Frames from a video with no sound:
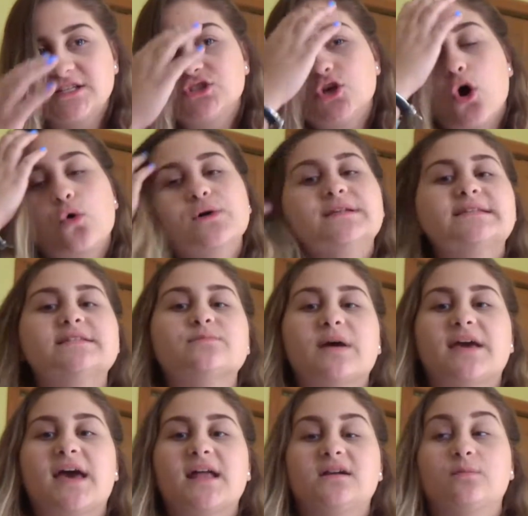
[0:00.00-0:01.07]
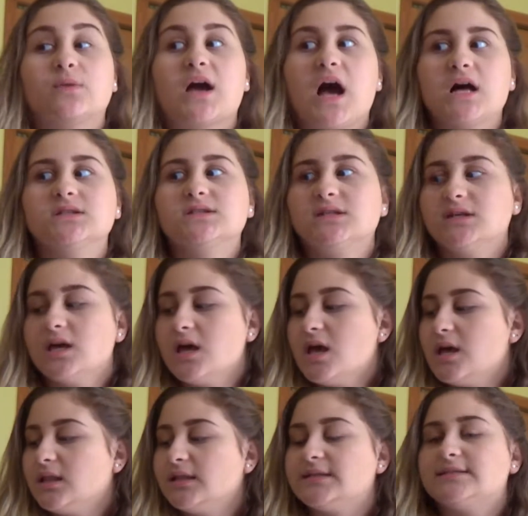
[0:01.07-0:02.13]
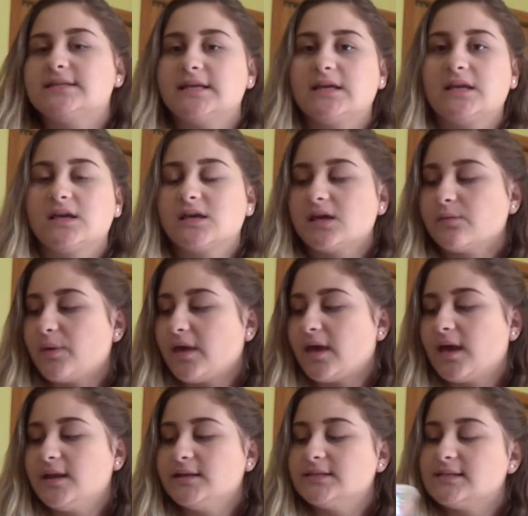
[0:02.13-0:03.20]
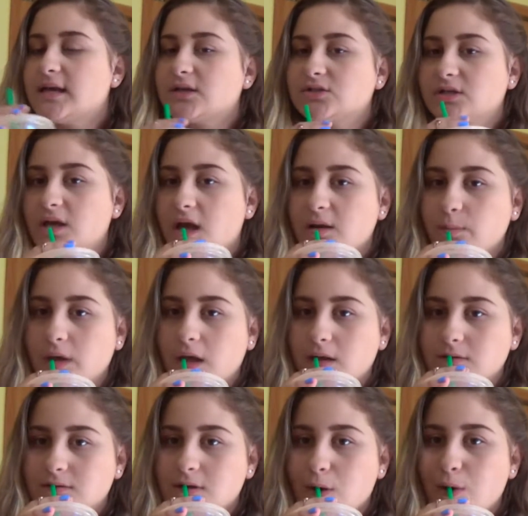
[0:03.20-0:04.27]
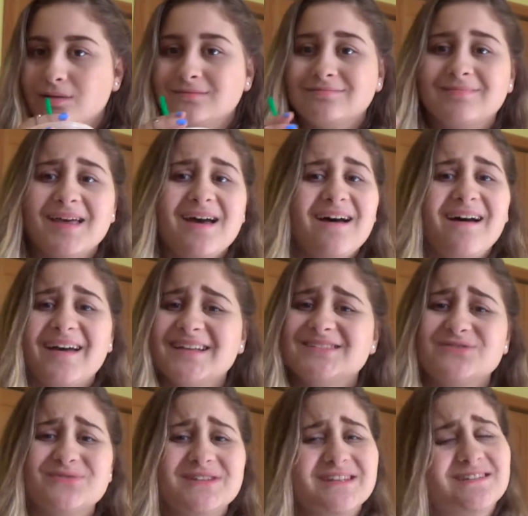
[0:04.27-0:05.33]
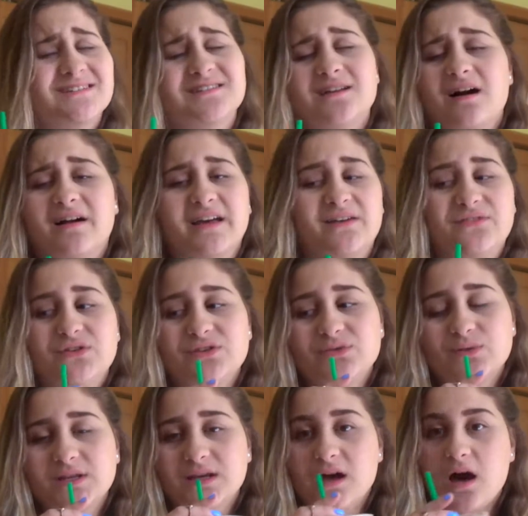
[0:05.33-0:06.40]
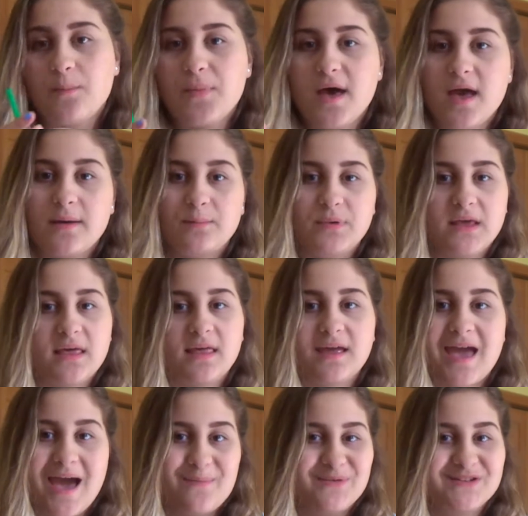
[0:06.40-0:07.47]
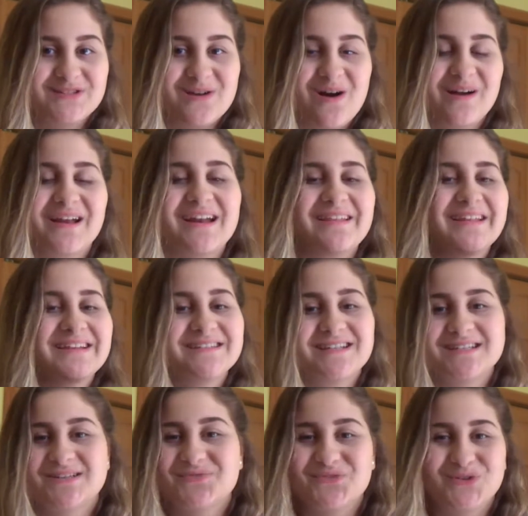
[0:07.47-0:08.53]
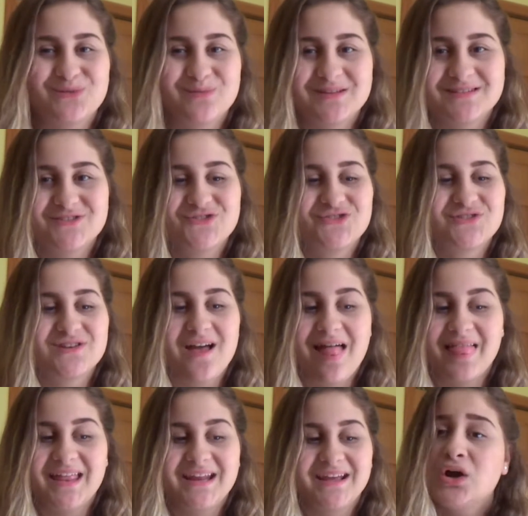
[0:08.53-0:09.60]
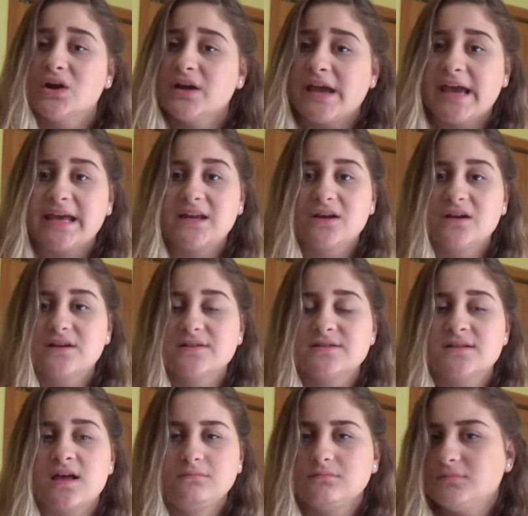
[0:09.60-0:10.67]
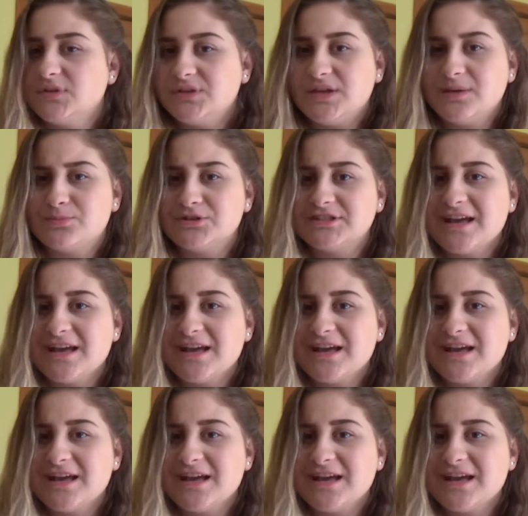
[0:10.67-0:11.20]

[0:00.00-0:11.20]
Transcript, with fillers: and it's always in my head, and I'm constantly like singing it in my head. It's actually kind of bad, so it's a really good song if you just want like an upbeat, like happy song. And I think it does have a good message, just not letting her haters keep her